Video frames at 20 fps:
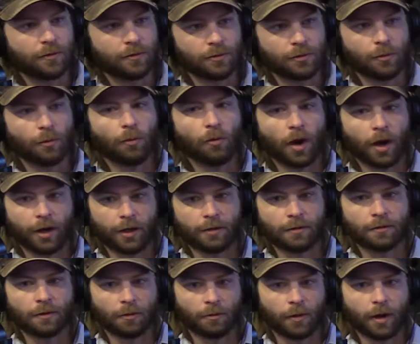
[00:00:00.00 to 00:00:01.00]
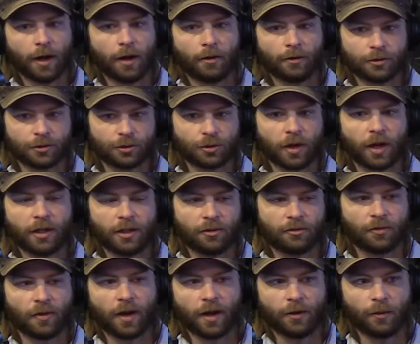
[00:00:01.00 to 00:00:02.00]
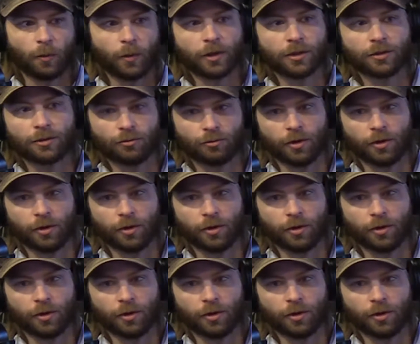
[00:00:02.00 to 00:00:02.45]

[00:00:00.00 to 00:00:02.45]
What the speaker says: You're running around trying to find which